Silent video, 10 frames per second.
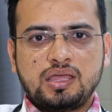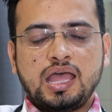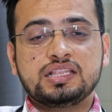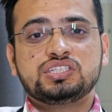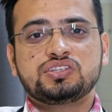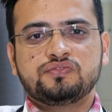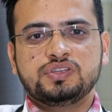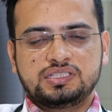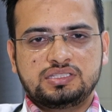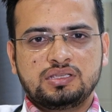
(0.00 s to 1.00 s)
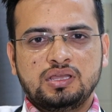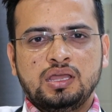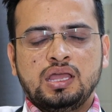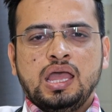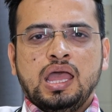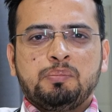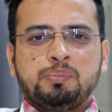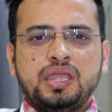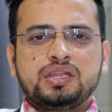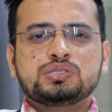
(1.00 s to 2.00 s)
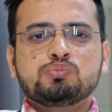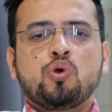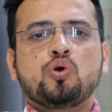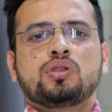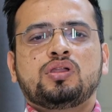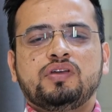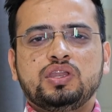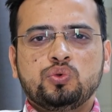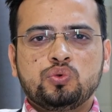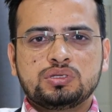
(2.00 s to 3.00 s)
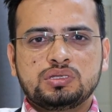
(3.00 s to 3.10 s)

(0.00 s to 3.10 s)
and stiffness? Pain is more when you